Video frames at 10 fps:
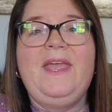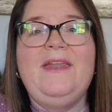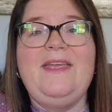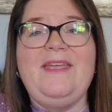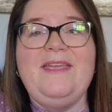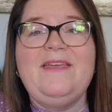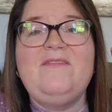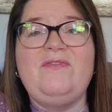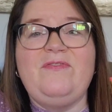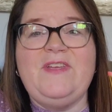and
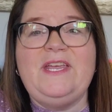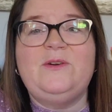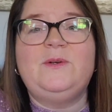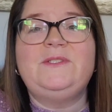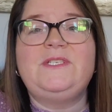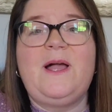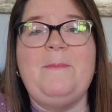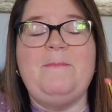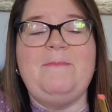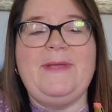it feels
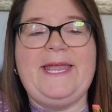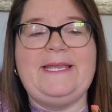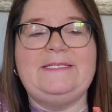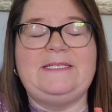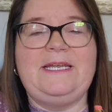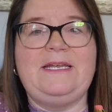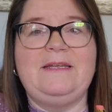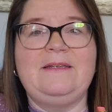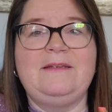amazing.